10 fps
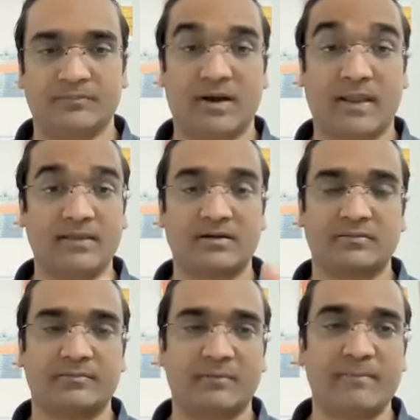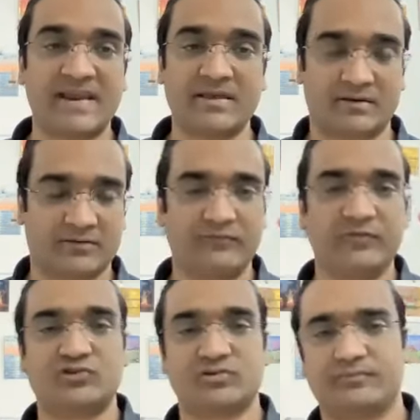another barrier
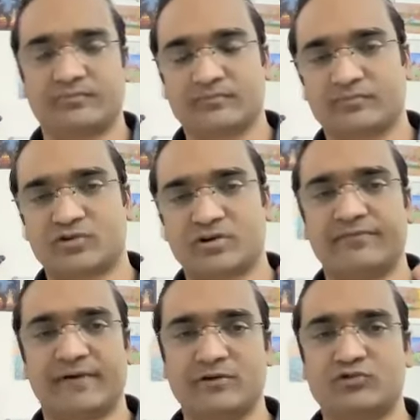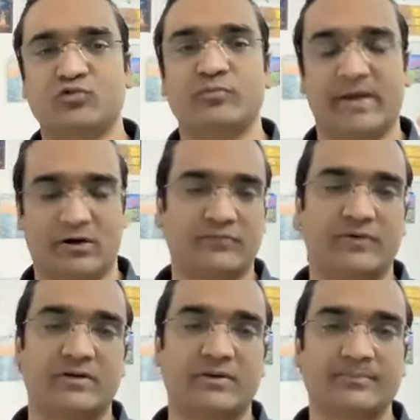which 352 may not
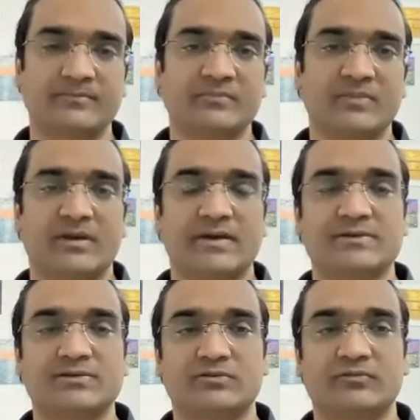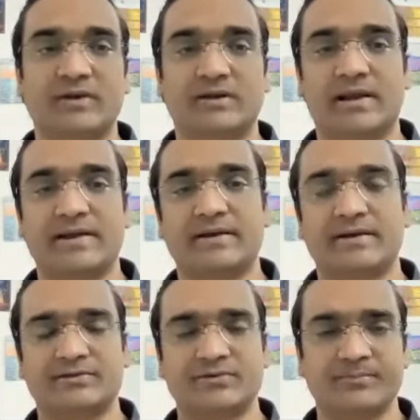work is when client
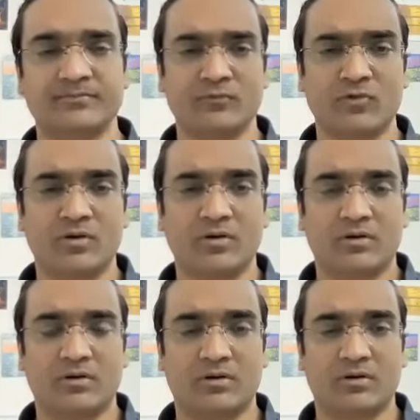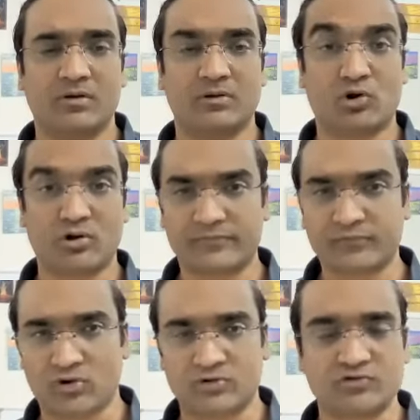has a lot of
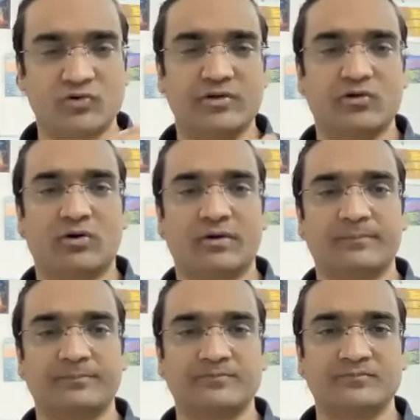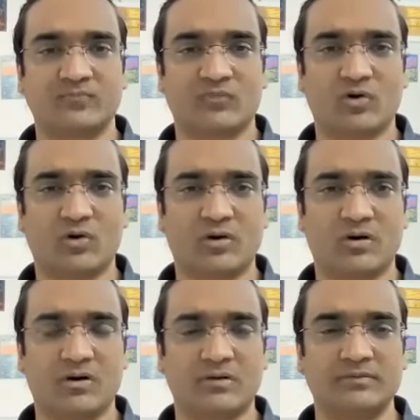thoughts going on,
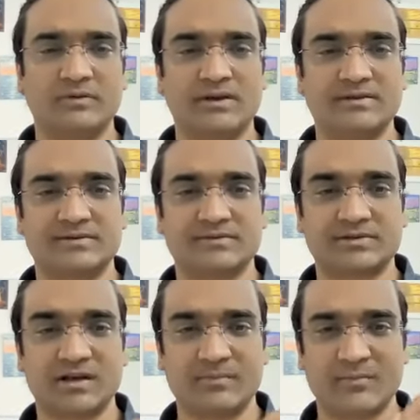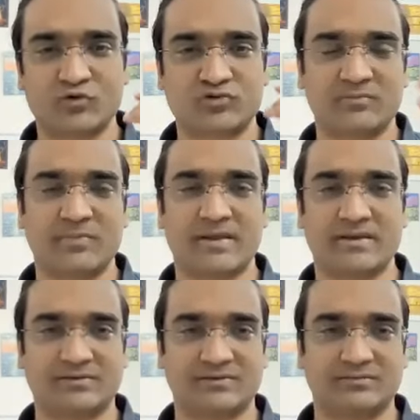or there is some emotional
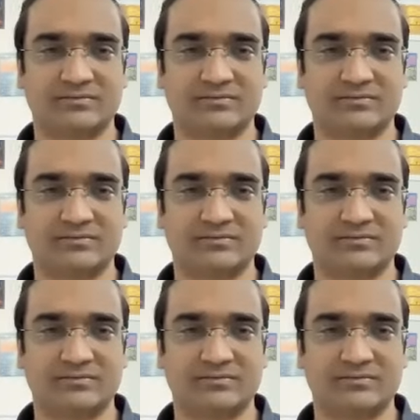barrier